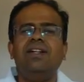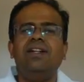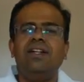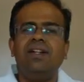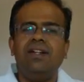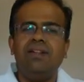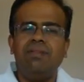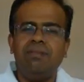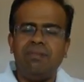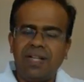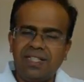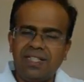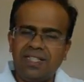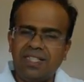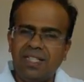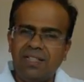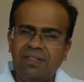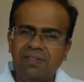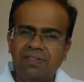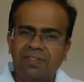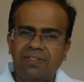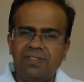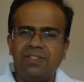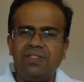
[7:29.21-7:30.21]
myself,
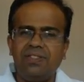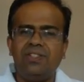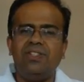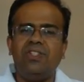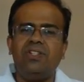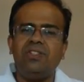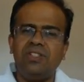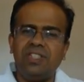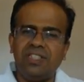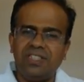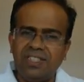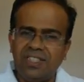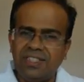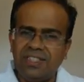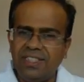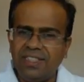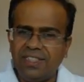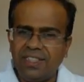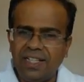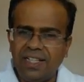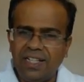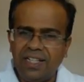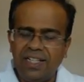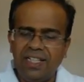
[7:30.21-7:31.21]
Dr. SAchin
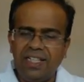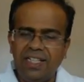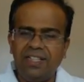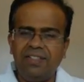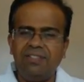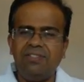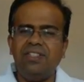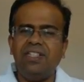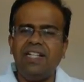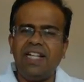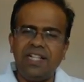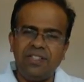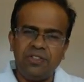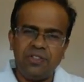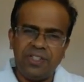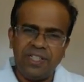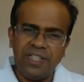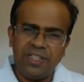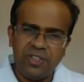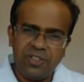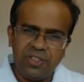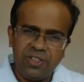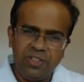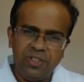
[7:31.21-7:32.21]
Kale, would like to take
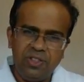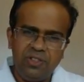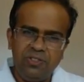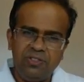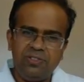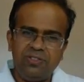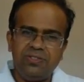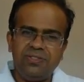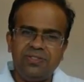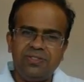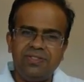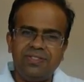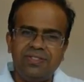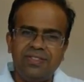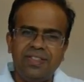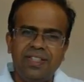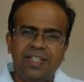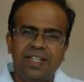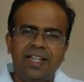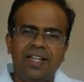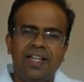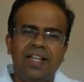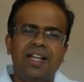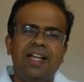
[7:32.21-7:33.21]
your leave.
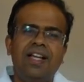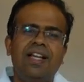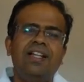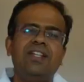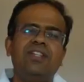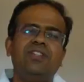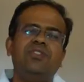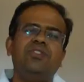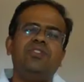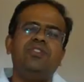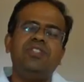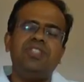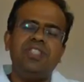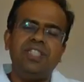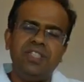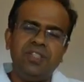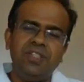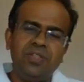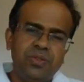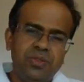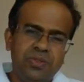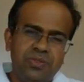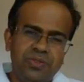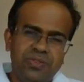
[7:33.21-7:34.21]
So see
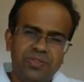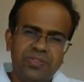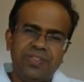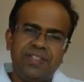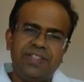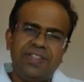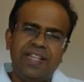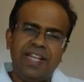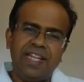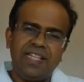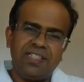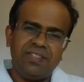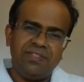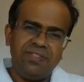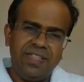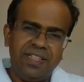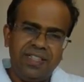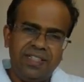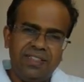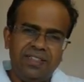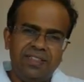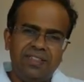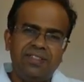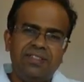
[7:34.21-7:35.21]
you next week
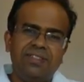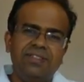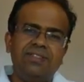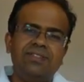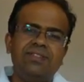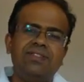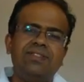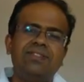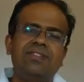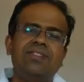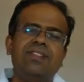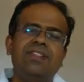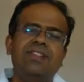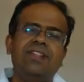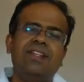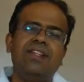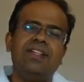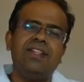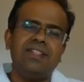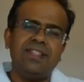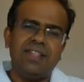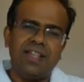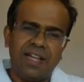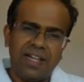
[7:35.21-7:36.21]

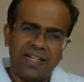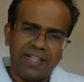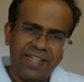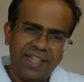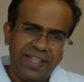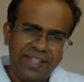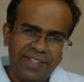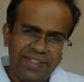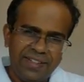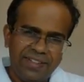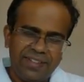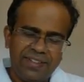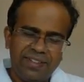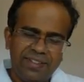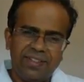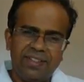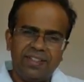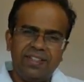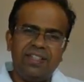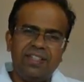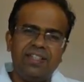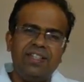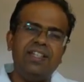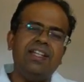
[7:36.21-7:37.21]
again
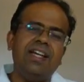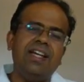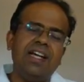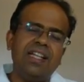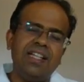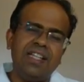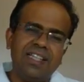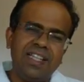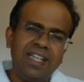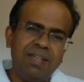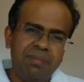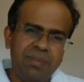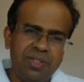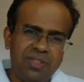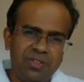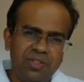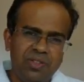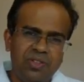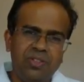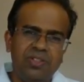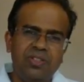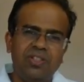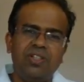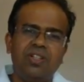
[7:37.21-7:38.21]
in another
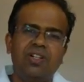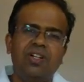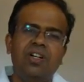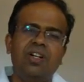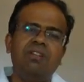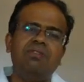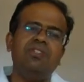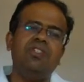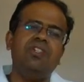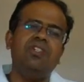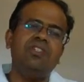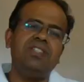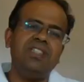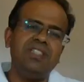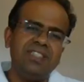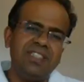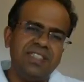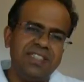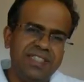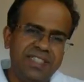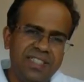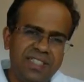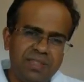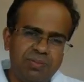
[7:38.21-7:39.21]
episode of Dr.
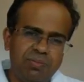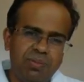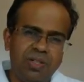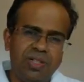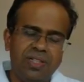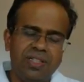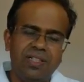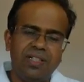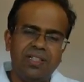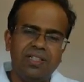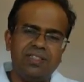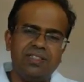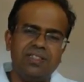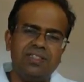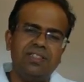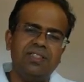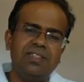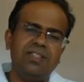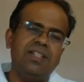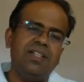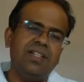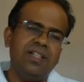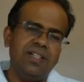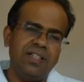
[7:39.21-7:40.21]
SAchin's podcast.
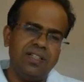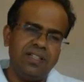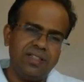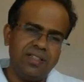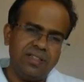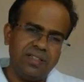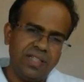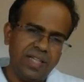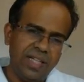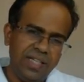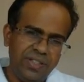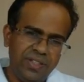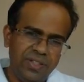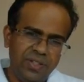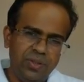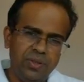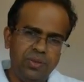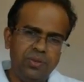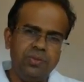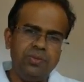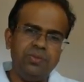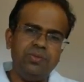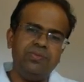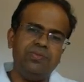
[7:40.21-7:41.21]
Thank
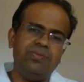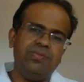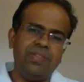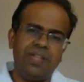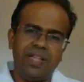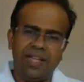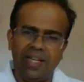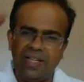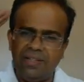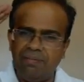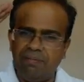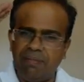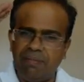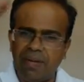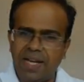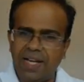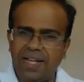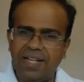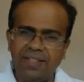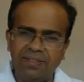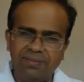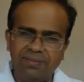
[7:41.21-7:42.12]
you and bye.